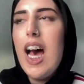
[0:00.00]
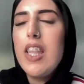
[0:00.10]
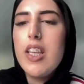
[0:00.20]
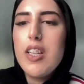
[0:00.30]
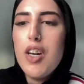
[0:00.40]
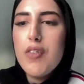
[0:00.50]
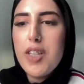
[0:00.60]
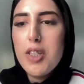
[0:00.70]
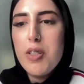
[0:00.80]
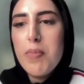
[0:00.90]
And then
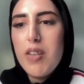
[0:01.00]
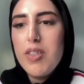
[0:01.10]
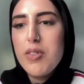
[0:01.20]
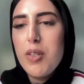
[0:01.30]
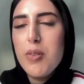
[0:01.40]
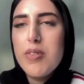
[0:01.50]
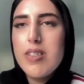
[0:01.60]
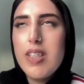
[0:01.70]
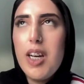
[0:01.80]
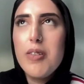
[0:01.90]
after I got my
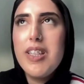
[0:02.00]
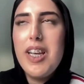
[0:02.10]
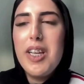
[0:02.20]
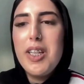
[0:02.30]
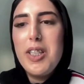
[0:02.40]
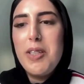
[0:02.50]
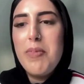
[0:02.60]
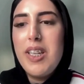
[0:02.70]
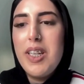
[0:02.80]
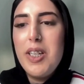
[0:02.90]
results, I was like, let
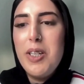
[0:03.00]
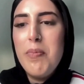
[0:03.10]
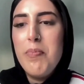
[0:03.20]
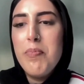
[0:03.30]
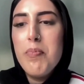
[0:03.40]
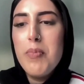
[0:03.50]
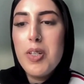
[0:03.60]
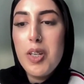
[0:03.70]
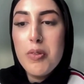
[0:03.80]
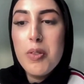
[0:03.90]
me
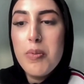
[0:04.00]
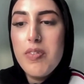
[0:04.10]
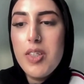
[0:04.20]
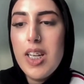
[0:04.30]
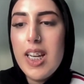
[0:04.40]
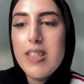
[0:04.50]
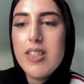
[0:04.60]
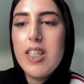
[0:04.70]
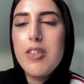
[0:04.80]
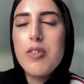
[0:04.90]
book a call with you
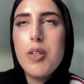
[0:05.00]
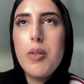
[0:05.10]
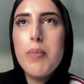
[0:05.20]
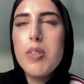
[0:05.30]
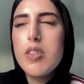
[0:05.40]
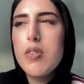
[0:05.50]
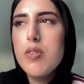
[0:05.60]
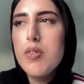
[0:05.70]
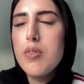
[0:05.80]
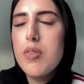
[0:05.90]
guys. And so I booked a
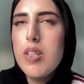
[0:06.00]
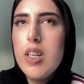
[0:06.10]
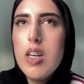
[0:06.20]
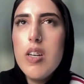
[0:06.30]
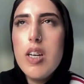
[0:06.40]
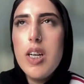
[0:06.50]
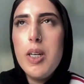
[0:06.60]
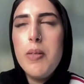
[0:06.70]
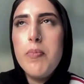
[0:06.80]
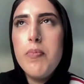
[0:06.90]
call
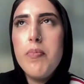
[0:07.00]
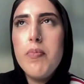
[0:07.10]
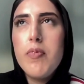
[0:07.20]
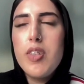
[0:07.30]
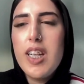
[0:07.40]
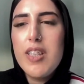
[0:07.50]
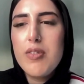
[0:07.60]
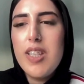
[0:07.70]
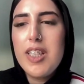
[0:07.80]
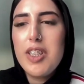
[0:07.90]
for you
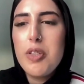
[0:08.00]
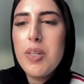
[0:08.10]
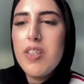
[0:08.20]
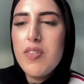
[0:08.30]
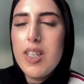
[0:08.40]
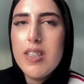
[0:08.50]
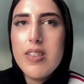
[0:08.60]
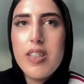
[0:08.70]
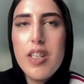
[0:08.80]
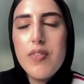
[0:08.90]
guys on like the
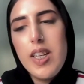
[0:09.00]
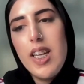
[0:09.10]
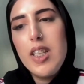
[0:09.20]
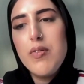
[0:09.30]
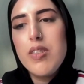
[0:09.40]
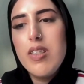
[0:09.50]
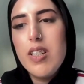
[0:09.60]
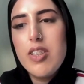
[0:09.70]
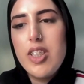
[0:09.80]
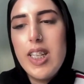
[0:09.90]
21st after A levels
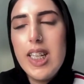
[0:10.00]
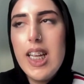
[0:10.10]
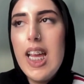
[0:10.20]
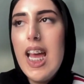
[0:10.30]
last year.